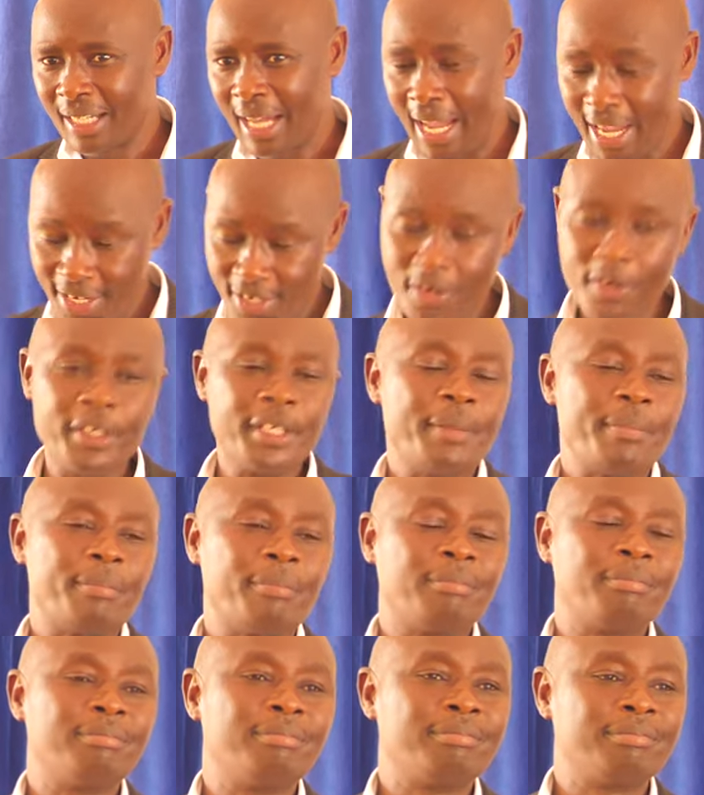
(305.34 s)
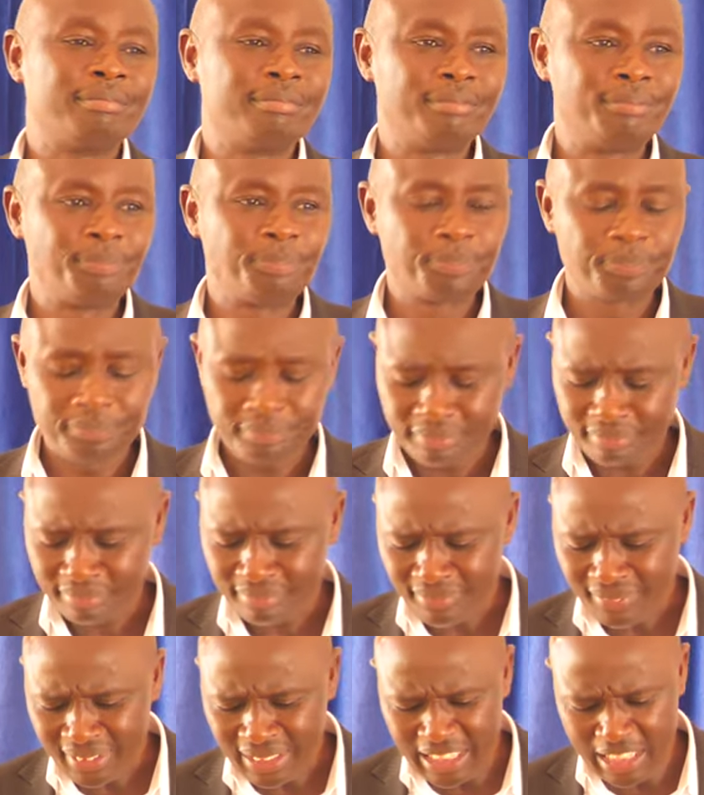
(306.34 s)
I know him.
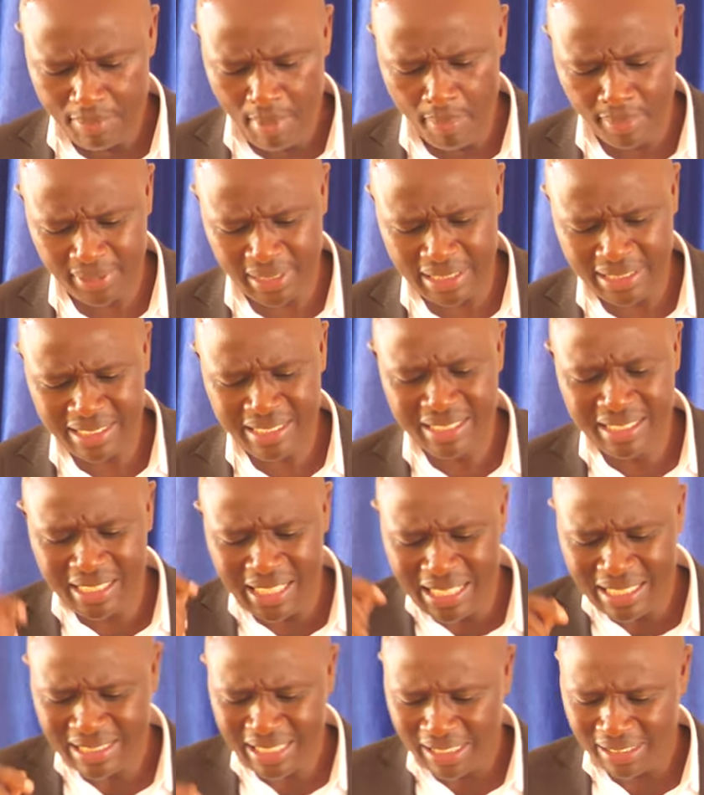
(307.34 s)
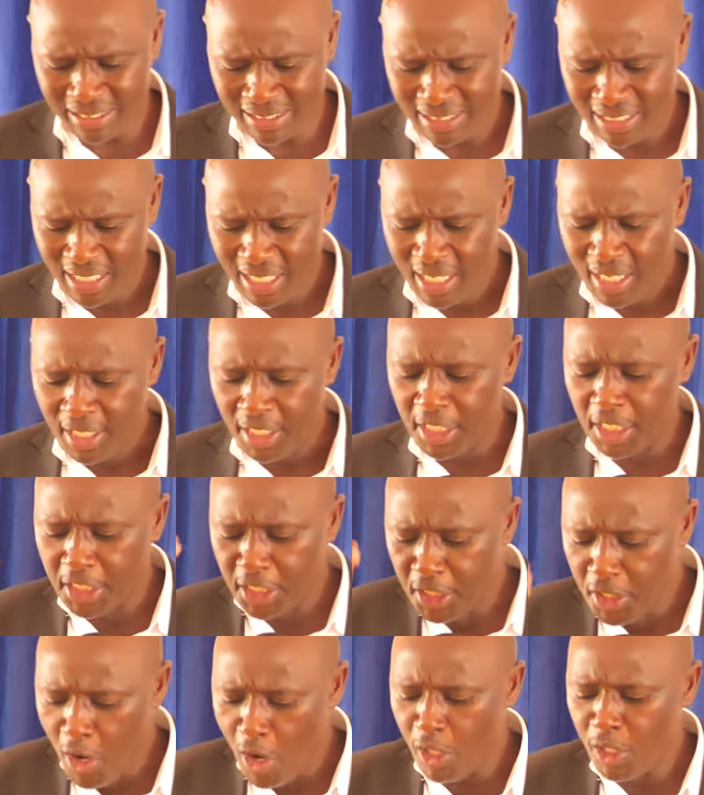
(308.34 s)
And the Bible says, Jesus,
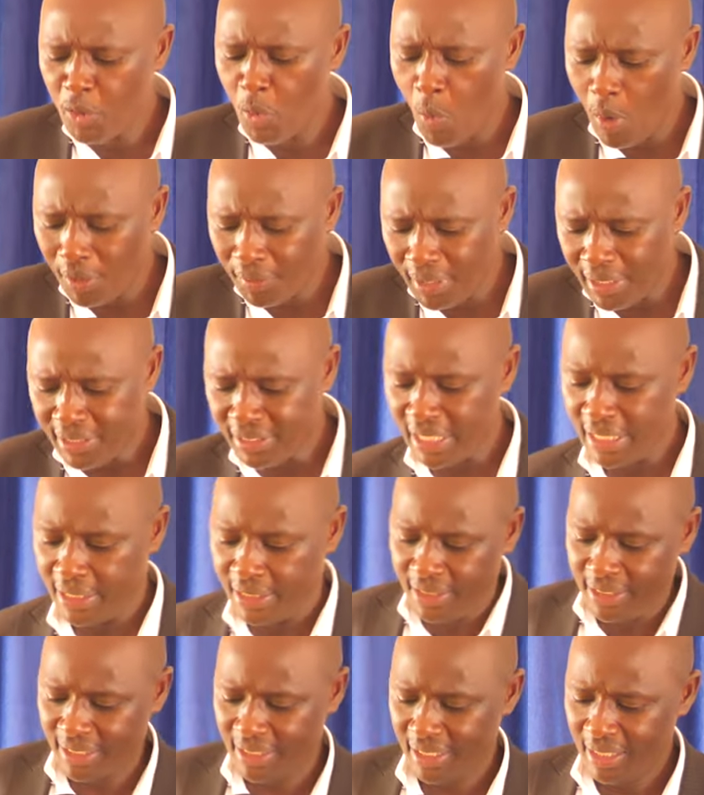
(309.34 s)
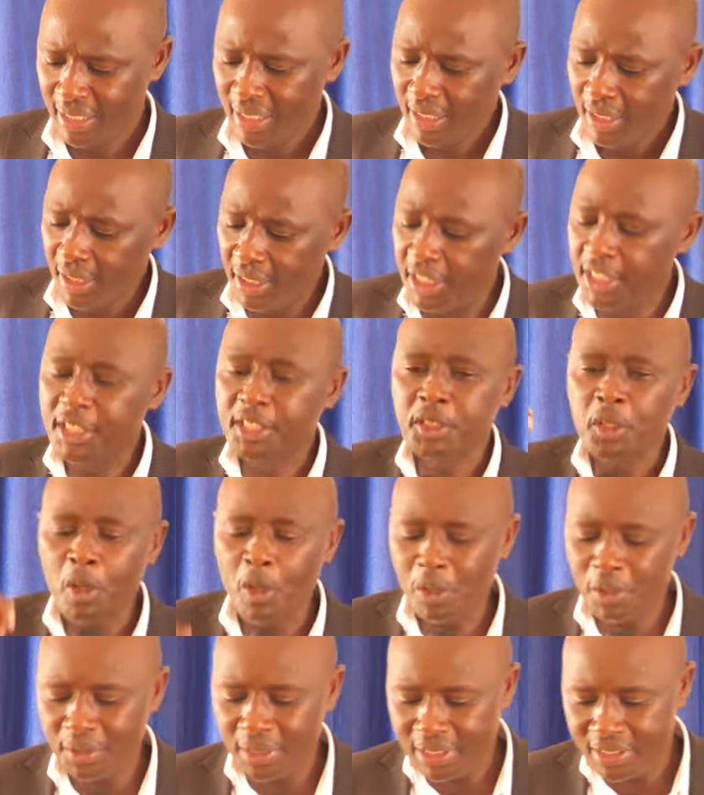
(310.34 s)
ignoring what they said, he
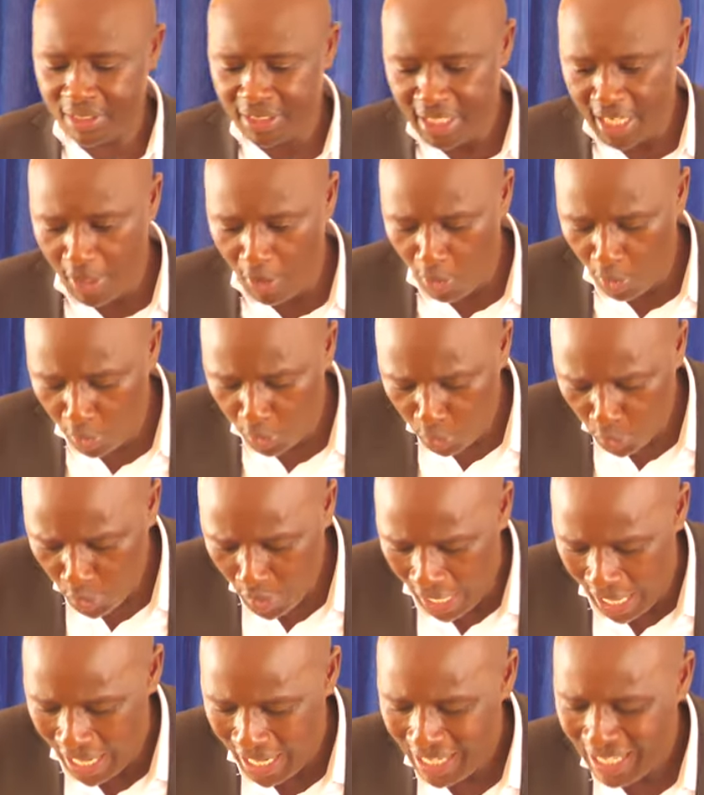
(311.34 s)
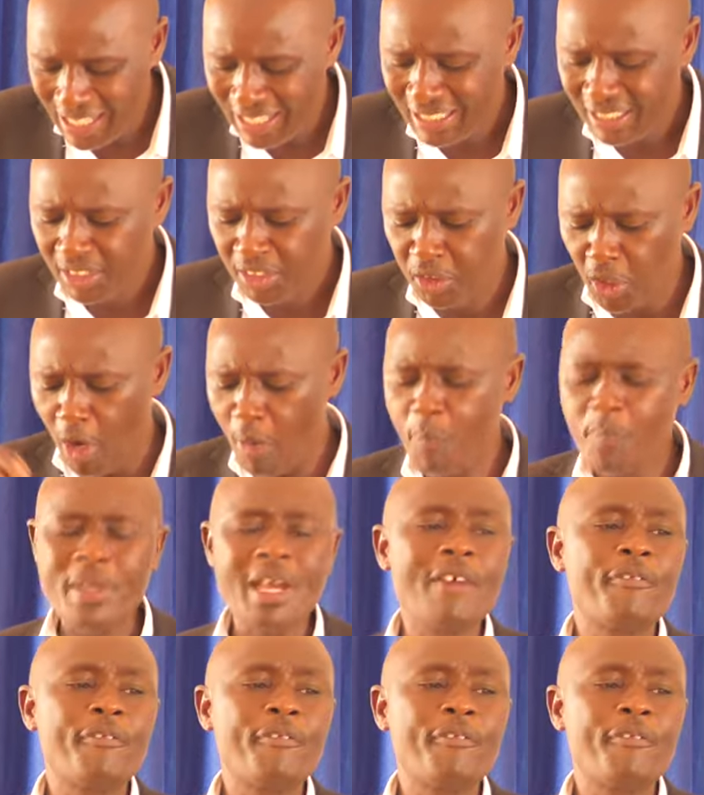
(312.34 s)
told the synagogue ruler, don't be